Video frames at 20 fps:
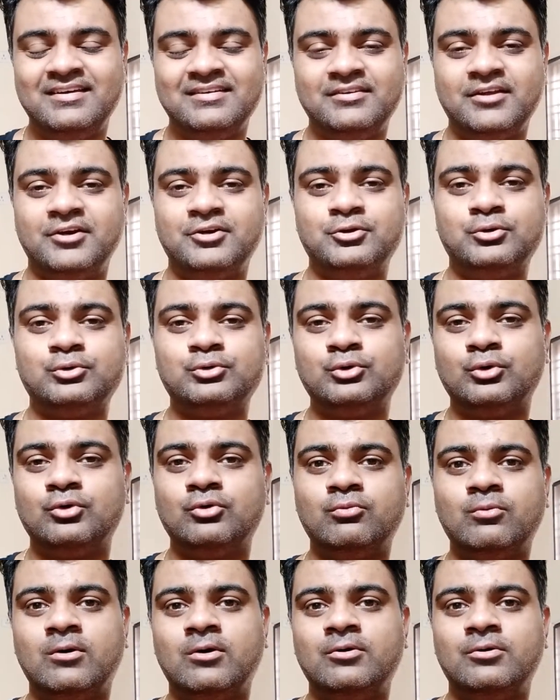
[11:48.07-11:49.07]
that you
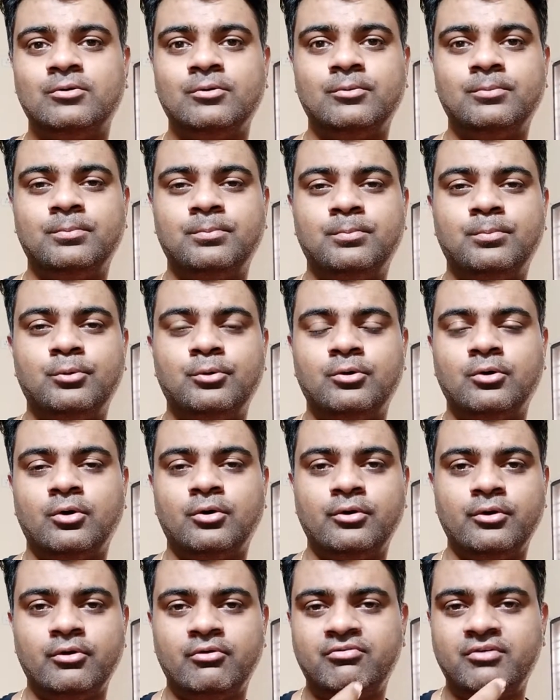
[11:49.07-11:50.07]
don't want to put on your